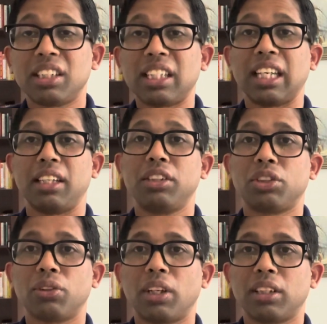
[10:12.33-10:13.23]
tanned,
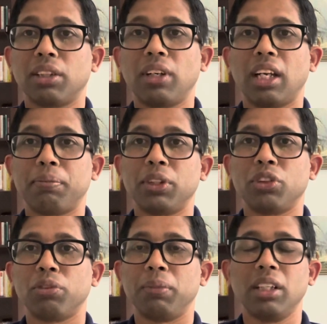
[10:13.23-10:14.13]
so nothing will happen
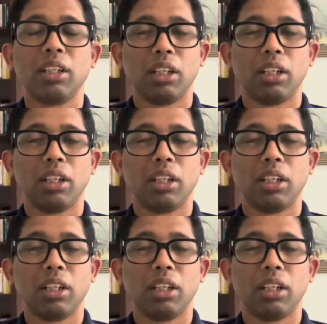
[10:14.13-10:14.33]
to me.